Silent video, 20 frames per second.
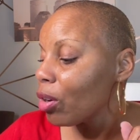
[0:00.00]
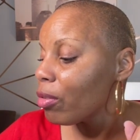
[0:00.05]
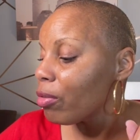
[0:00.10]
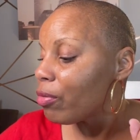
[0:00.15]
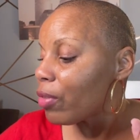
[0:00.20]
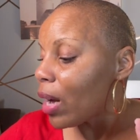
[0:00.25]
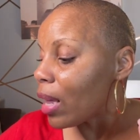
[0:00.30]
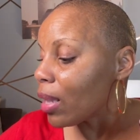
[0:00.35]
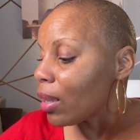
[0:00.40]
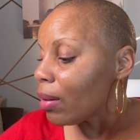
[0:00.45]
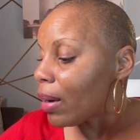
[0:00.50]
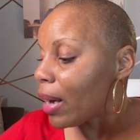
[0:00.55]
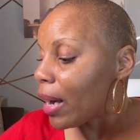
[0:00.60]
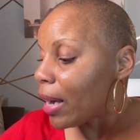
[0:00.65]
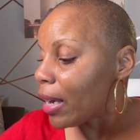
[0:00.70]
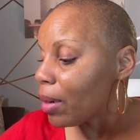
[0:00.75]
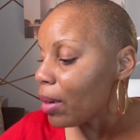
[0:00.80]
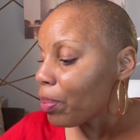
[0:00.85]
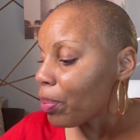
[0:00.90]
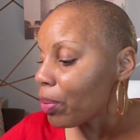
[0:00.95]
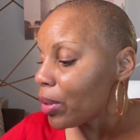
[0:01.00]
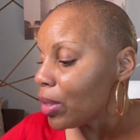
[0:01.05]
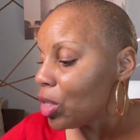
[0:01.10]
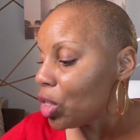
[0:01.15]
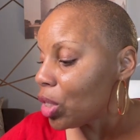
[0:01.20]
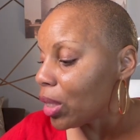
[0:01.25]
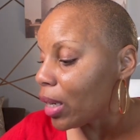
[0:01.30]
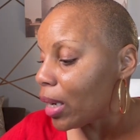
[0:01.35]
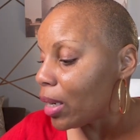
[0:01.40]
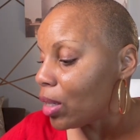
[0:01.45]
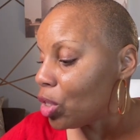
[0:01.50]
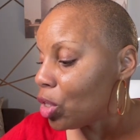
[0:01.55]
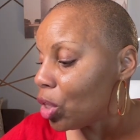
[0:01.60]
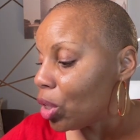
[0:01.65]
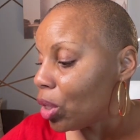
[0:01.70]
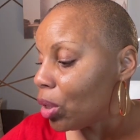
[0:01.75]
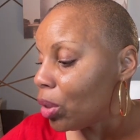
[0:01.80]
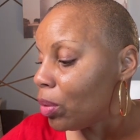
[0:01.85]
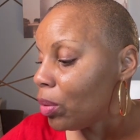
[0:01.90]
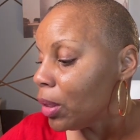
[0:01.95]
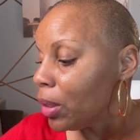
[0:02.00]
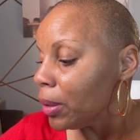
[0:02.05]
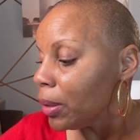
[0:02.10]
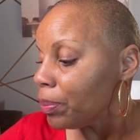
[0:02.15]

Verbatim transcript: follow i appreciate you